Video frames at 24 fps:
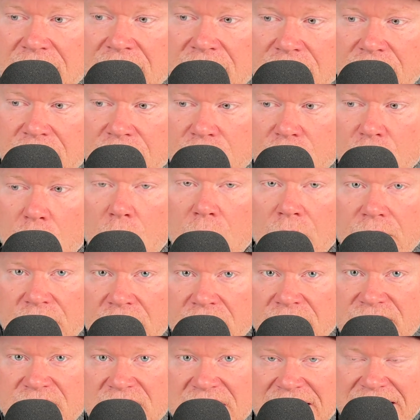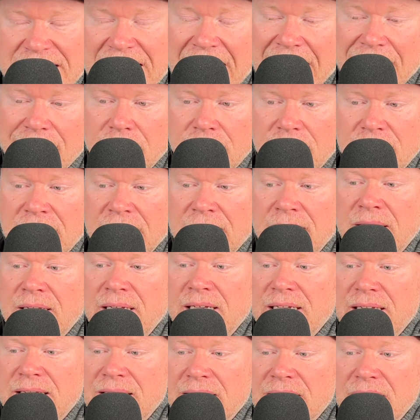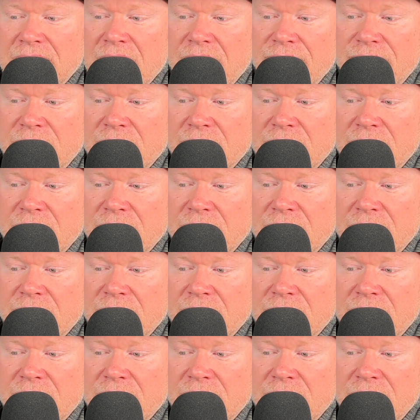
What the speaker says: north of Seattle. He'd love